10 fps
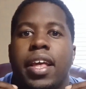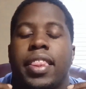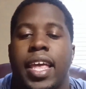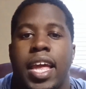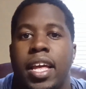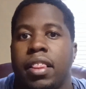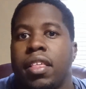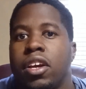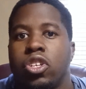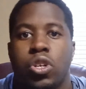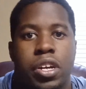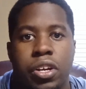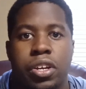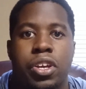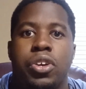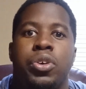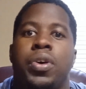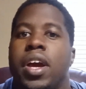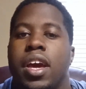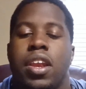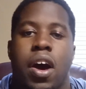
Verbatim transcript: things trigger you and